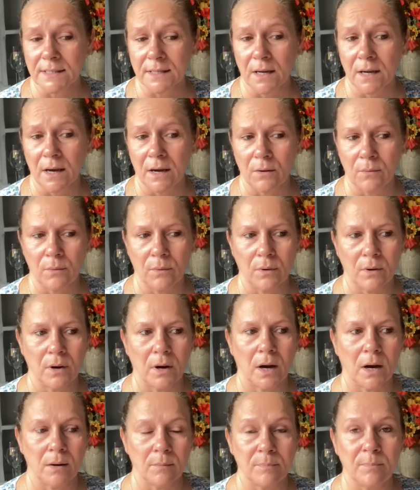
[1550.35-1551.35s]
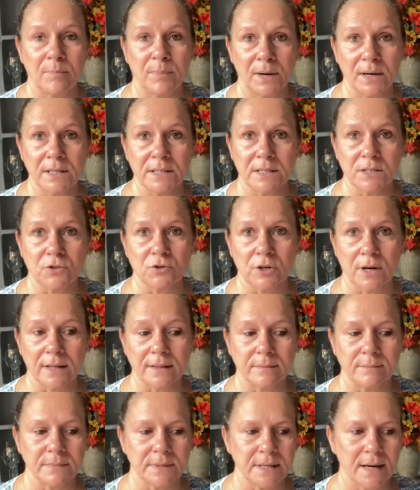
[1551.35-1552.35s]
ago, but I did track
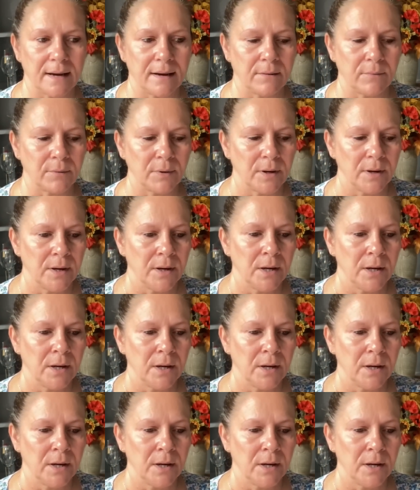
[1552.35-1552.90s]
them down.